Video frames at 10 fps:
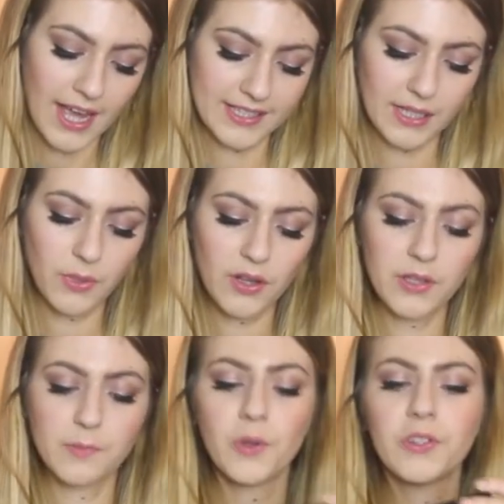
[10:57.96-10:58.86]
it's like one of
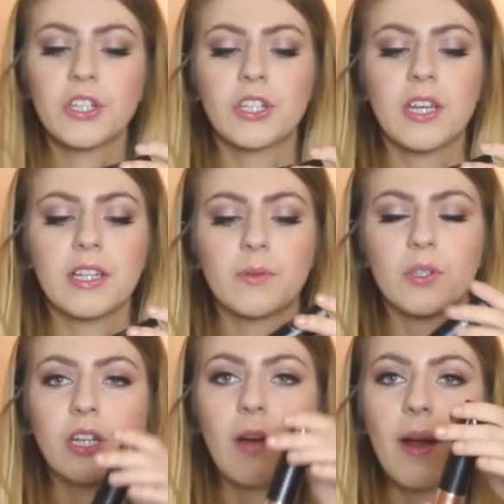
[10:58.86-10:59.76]
those bronzer sticks
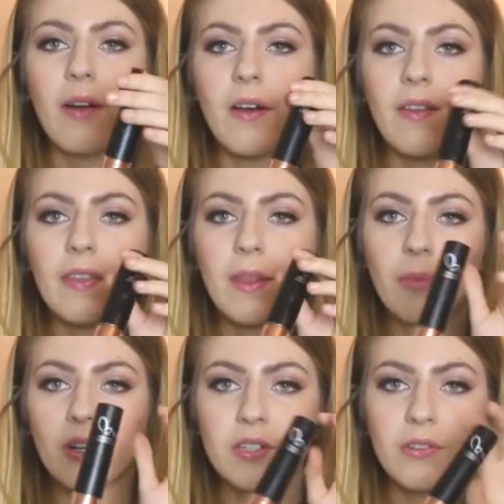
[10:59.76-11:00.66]
which come out and then the
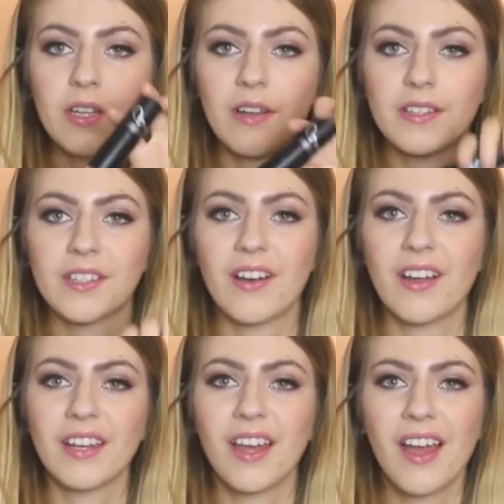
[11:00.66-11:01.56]
brush is on the other
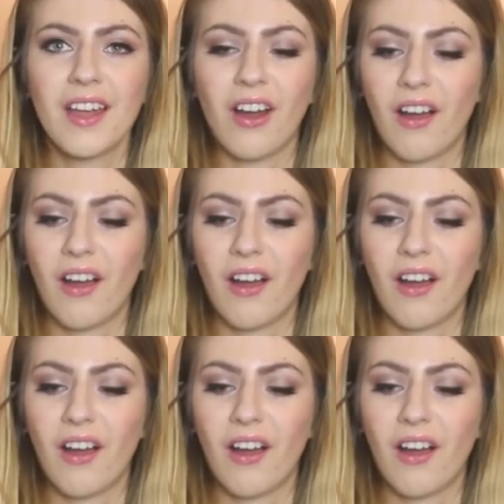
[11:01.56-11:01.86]
side. Now,